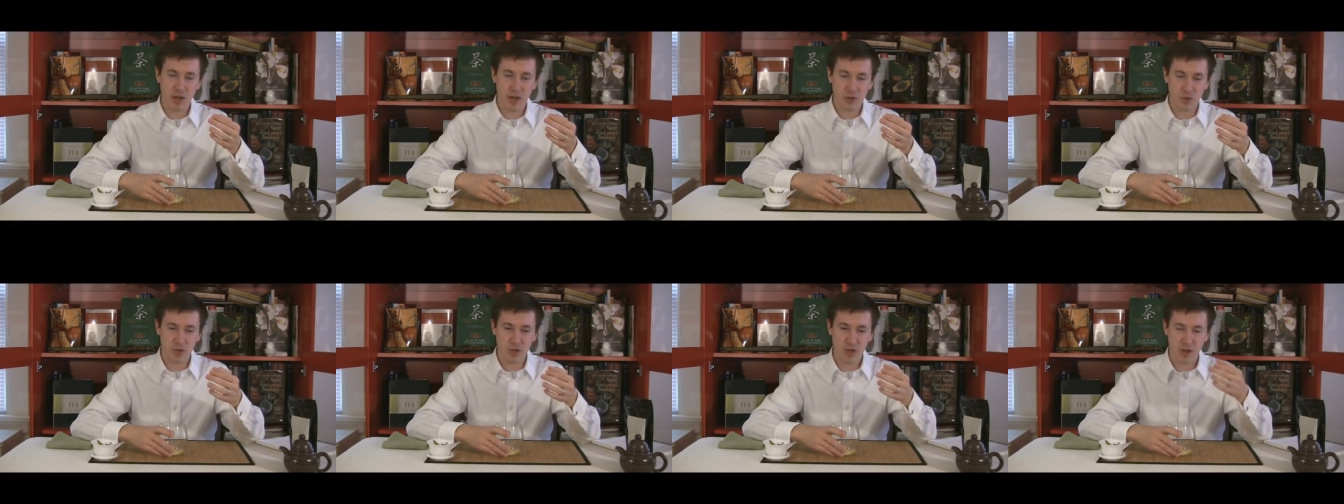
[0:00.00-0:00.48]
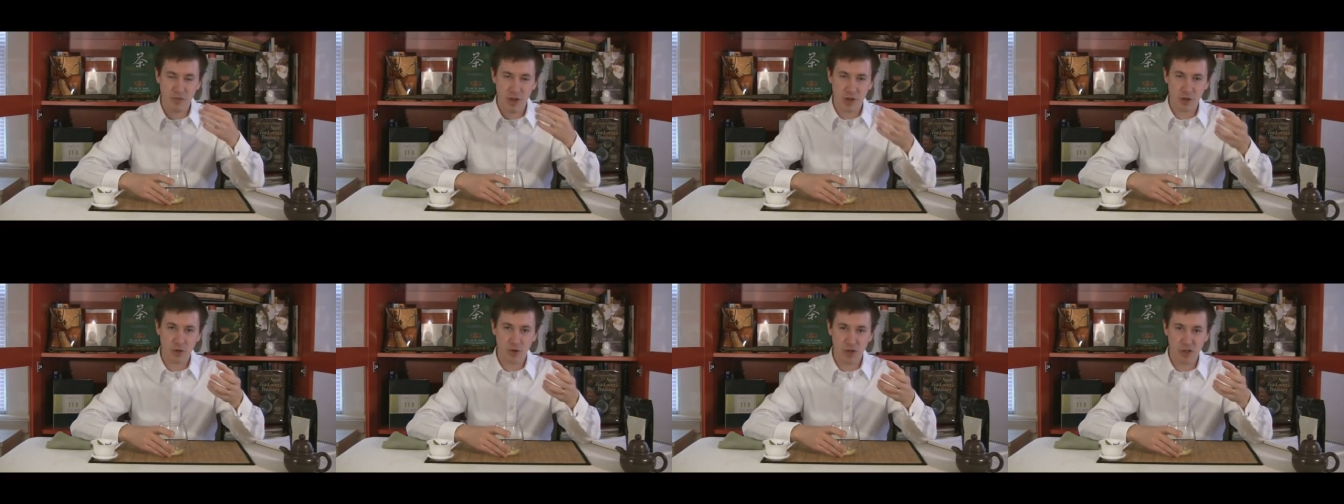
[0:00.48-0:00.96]
as we said, in
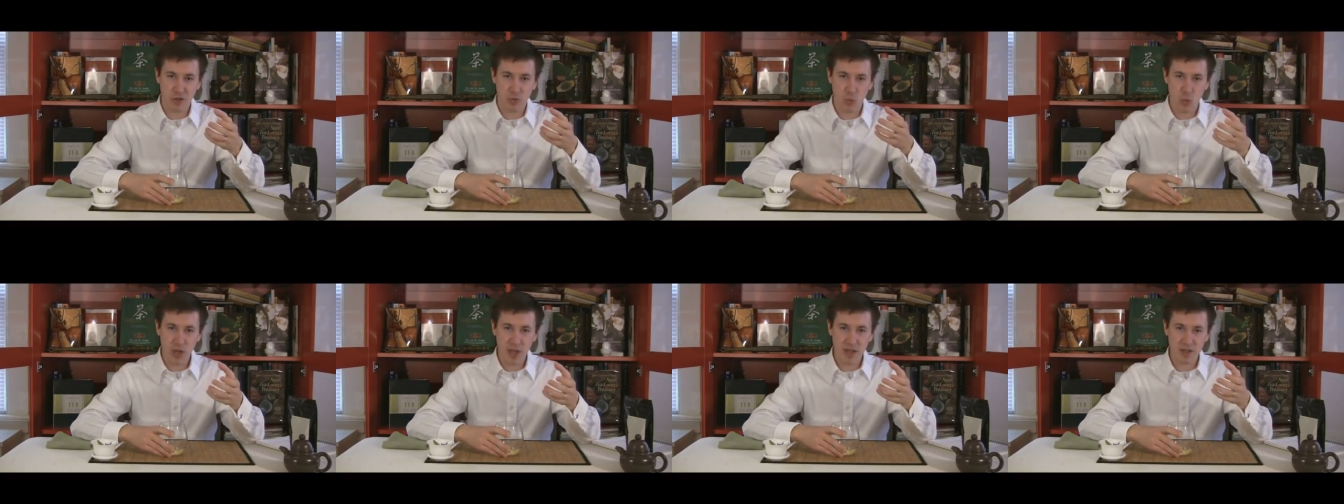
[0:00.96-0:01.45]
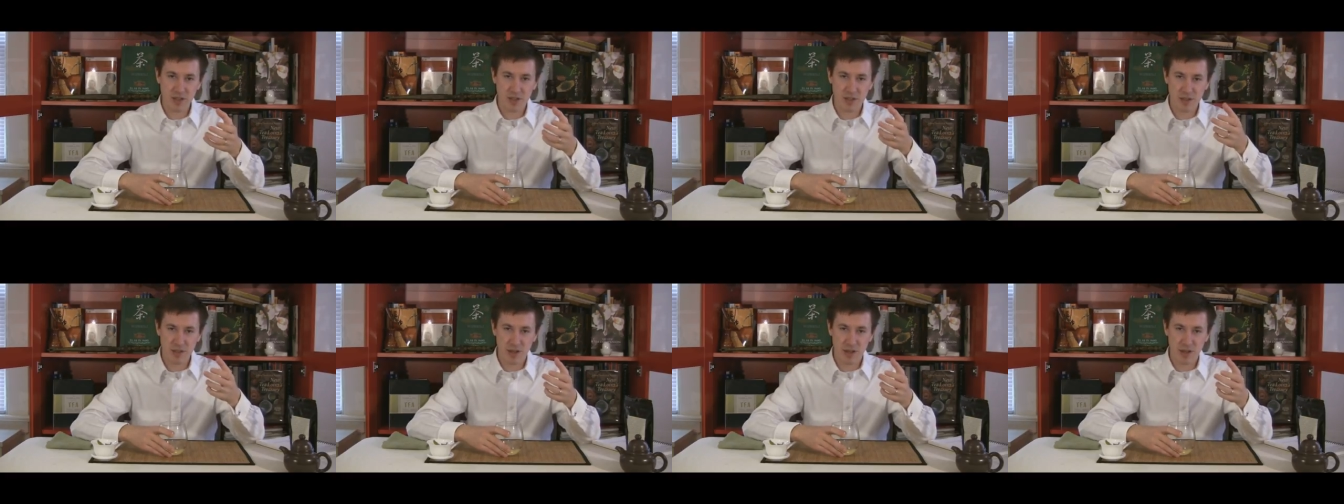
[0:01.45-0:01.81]
that green wheat